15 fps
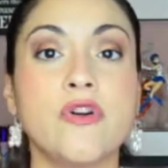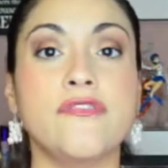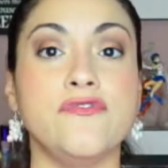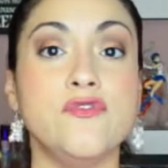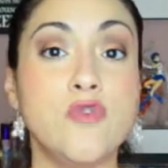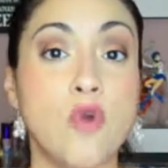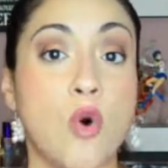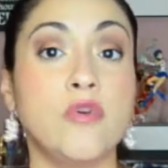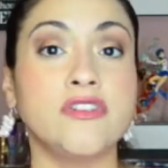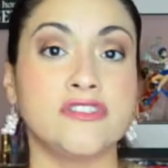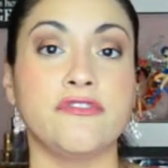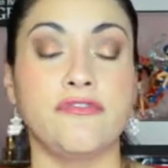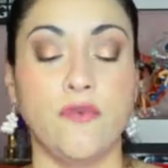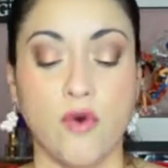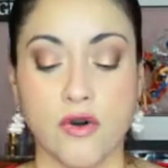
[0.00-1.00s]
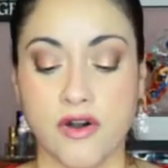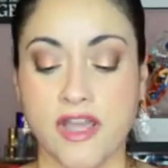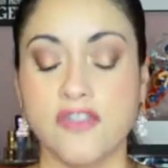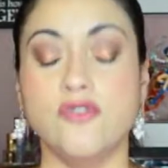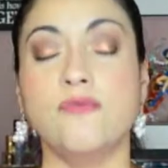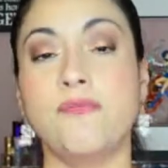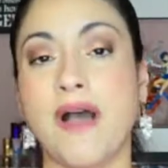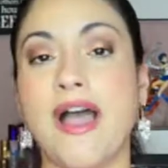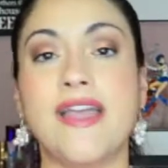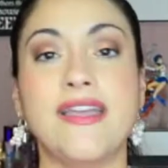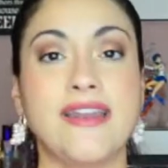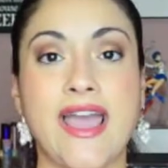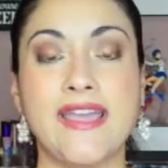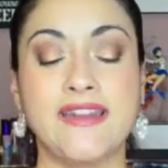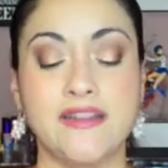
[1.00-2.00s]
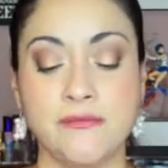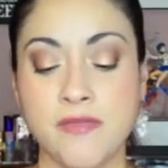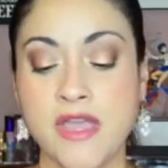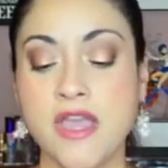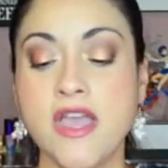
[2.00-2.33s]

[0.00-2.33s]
if you go to Sephora and you buy an item,